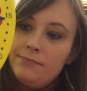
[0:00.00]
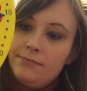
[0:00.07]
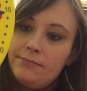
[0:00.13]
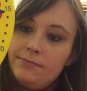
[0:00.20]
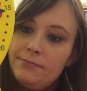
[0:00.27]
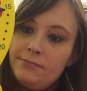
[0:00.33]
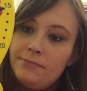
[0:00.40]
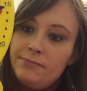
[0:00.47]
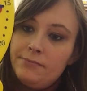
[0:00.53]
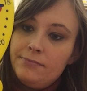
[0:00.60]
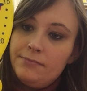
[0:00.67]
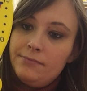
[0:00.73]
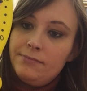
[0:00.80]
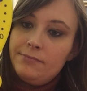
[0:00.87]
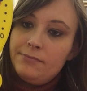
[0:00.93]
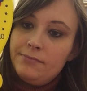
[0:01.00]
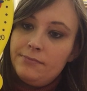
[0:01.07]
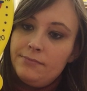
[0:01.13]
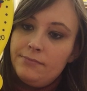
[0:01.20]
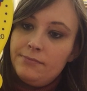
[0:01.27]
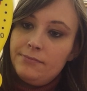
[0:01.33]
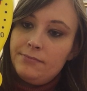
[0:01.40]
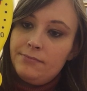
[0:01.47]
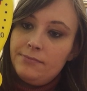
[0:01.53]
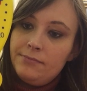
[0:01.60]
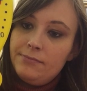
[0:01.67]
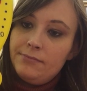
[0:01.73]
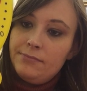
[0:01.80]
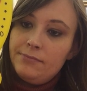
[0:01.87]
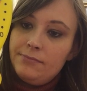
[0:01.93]

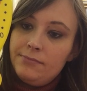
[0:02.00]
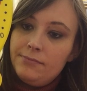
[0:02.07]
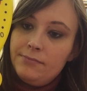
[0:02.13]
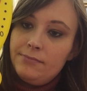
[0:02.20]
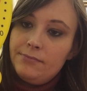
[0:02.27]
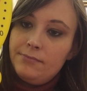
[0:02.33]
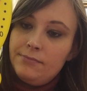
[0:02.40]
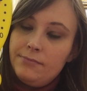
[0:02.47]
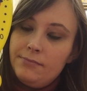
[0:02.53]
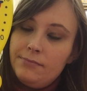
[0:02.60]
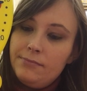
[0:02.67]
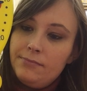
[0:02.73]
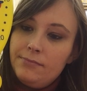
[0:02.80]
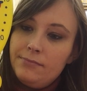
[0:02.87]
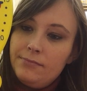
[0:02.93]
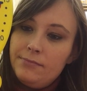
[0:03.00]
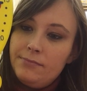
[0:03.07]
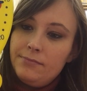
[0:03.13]
Nobody speaks.